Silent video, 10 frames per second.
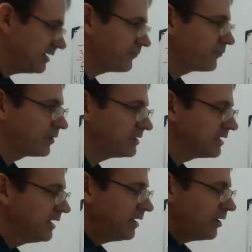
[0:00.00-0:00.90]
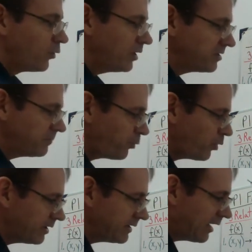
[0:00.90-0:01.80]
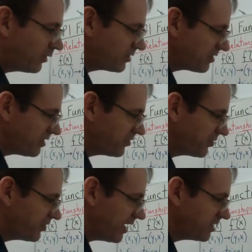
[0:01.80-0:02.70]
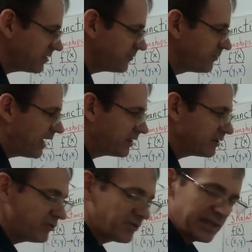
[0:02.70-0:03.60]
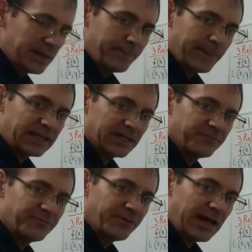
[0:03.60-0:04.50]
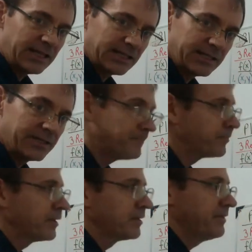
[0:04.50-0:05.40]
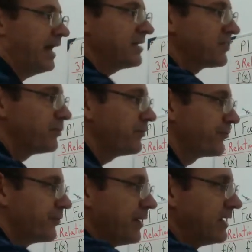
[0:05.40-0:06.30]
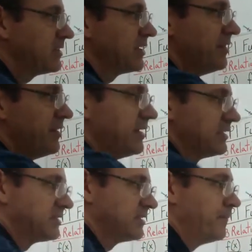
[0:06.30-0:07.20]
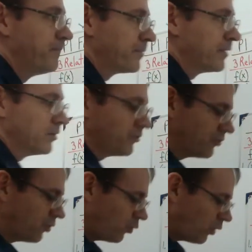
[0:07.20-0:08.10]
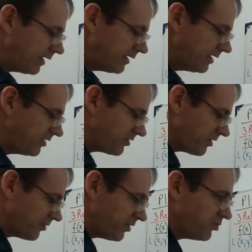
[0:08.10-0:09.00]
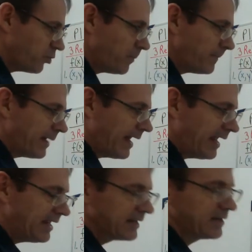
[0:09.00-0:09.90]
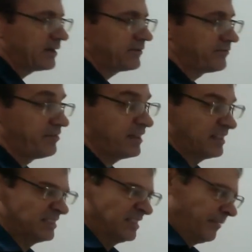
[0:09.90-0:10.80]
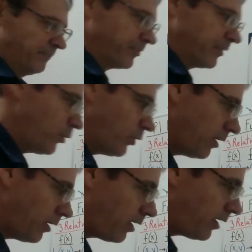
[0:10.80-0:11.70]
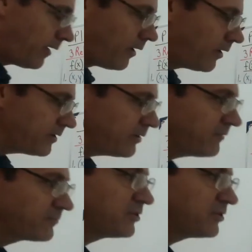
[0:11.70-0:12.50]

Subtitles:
it for us. What's important now is the set of values that make it valid. That's referring to this. So what is the domain of this? Well, all you have to